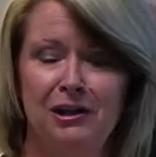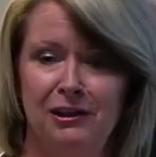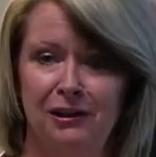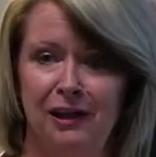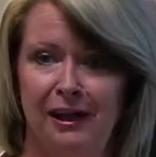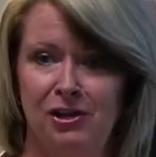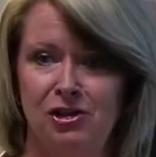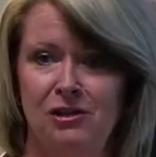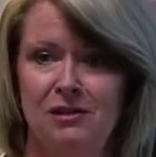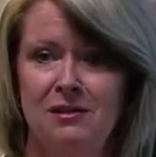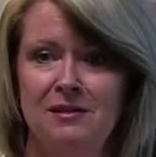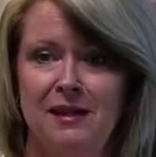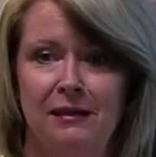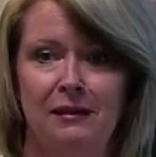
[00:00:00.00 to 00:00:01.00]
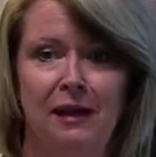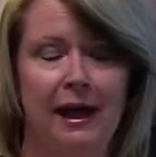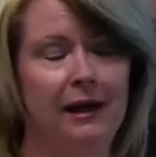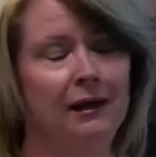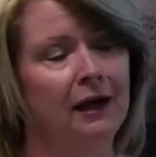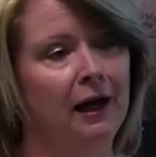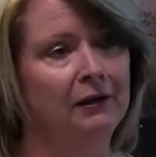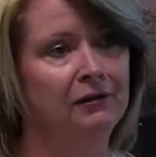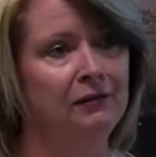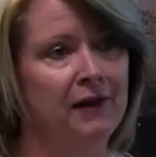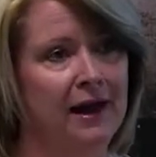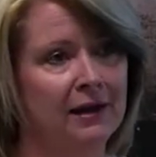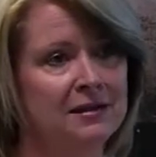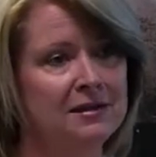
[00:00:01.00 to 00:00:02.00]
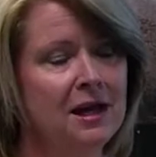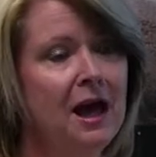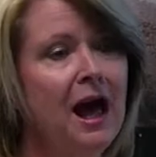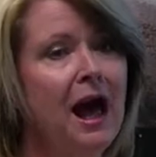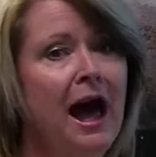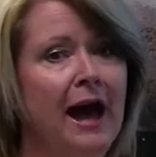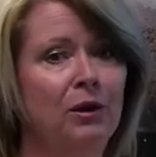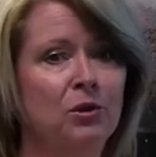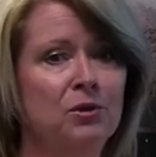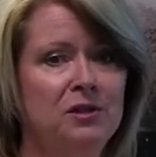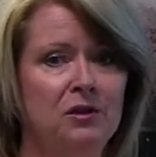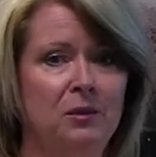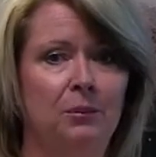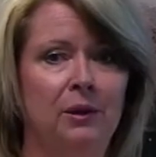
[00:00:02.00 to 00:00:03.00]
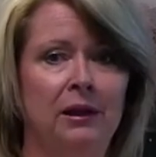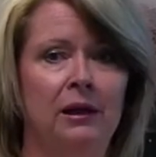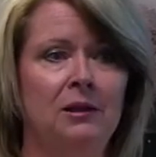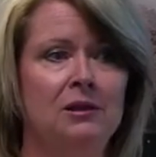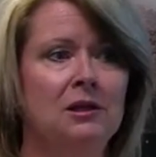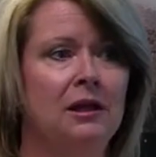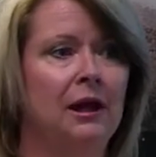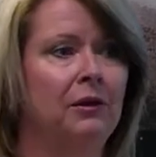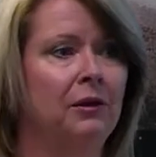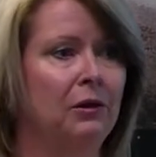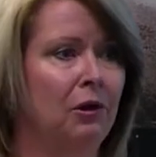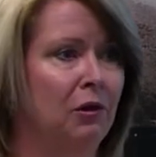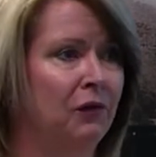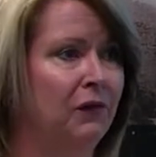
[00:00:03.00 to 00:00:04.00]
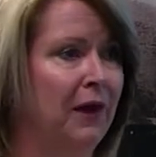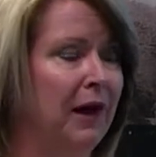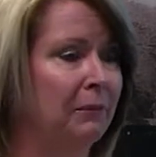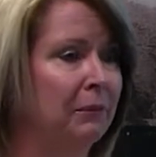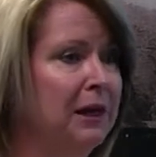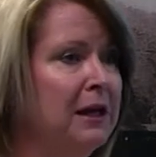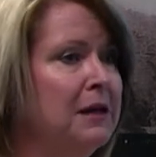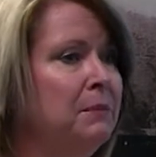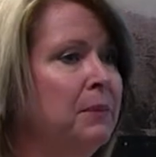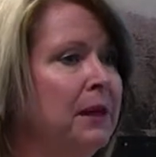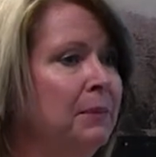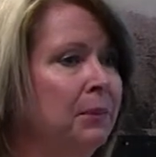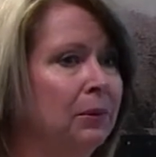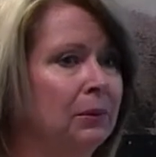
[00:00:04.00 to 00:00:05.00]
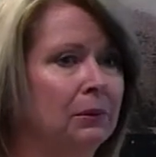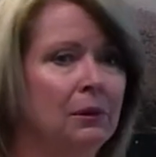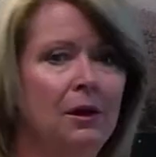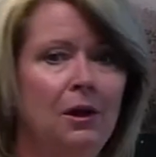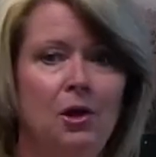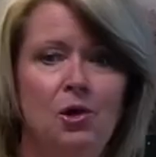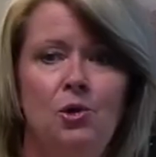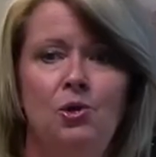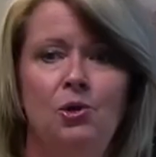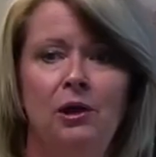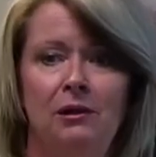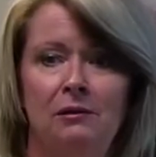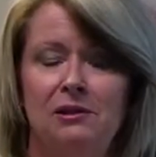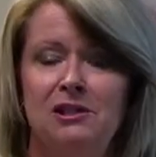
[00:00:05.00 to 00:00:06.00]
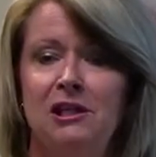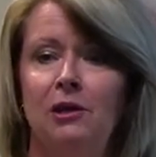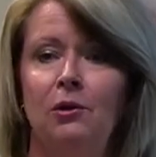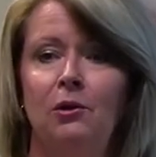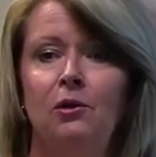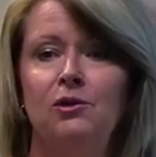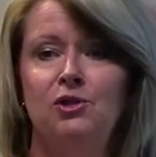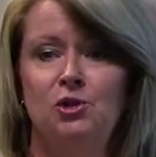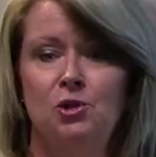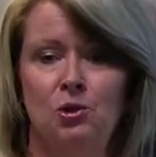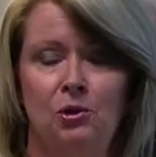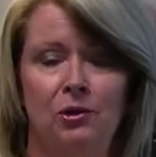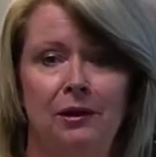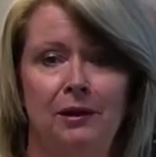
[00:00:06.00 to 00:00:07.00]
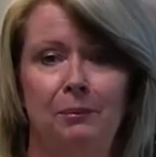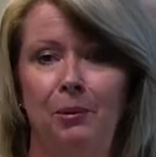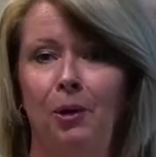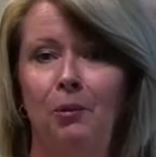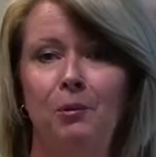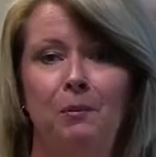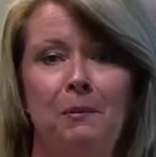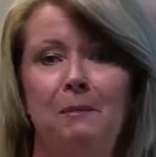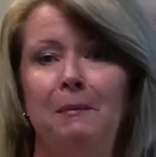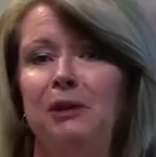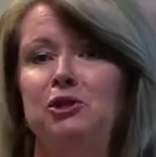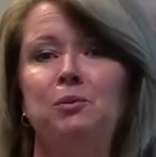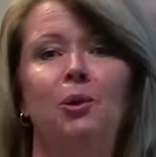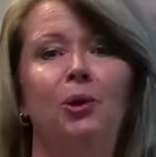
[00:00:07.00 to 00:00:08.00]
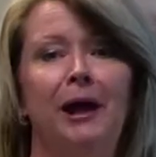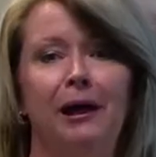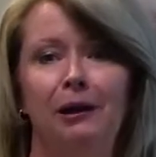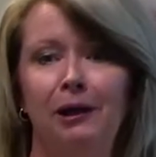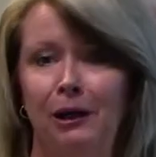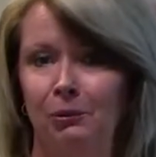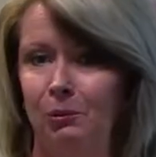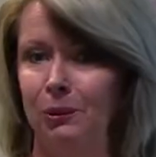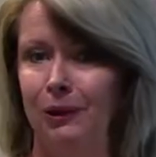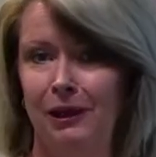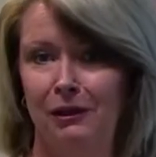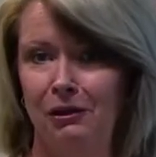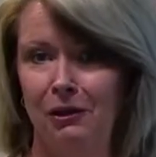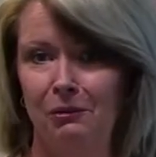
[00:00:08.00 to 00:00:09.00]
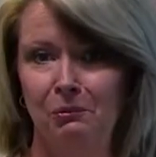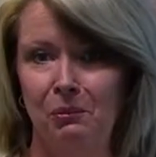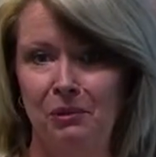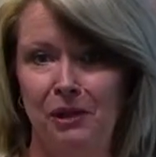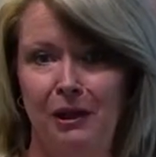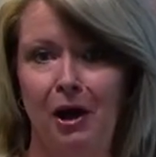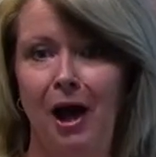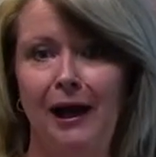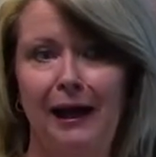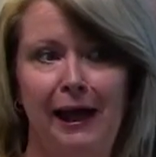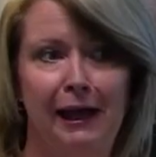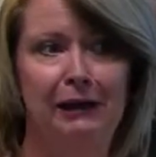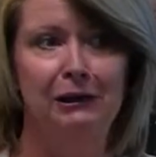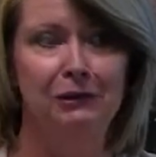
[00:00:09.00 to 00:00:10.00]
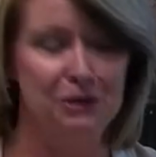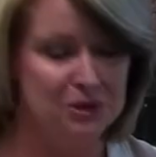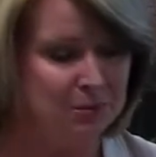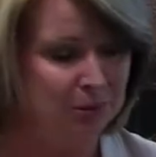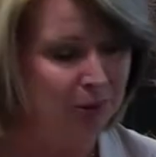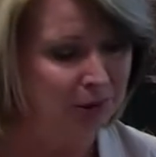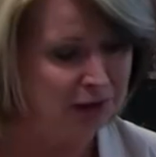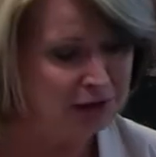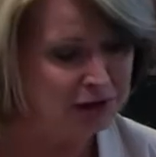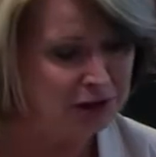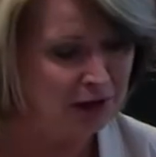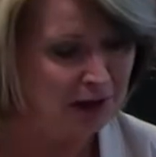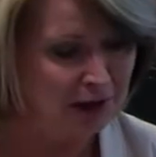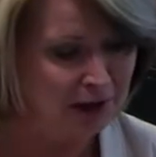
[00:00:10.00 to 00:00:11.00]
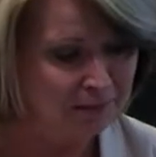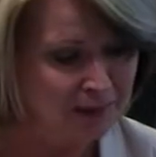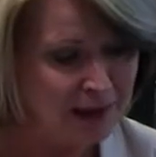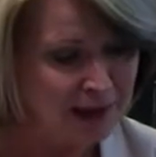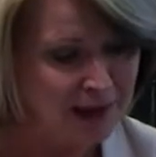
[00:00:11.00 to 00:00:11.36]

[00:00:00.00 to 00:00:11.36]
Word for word: collections and, and artefacts and also the bringing together of um, key people who can tell the story much more eloquently than, than I can at this point in time.